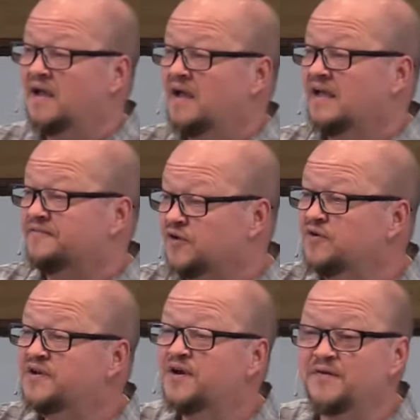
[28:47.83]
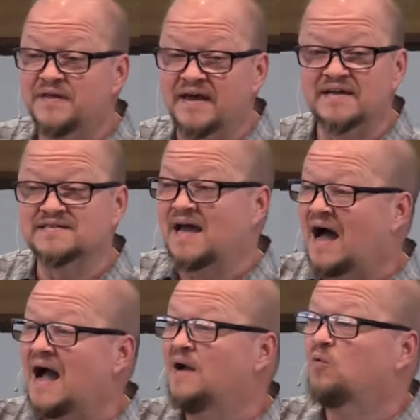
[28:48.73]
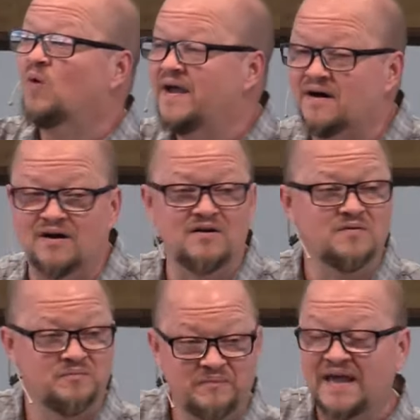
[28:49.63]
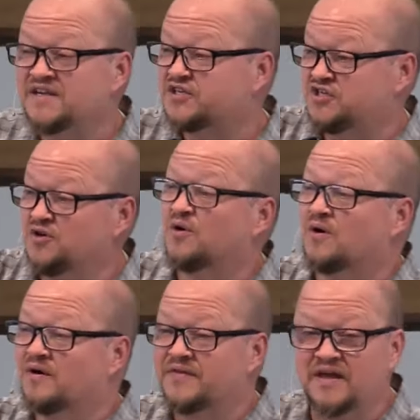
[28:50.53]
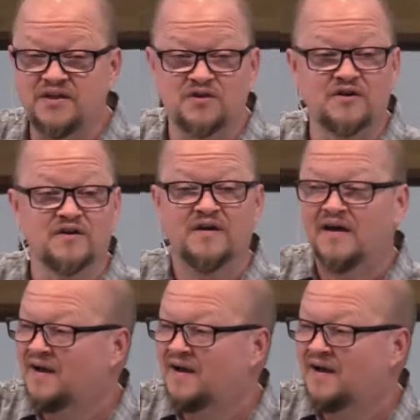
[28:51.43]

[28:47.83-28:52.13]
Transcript: if you do this, I will make sure that you're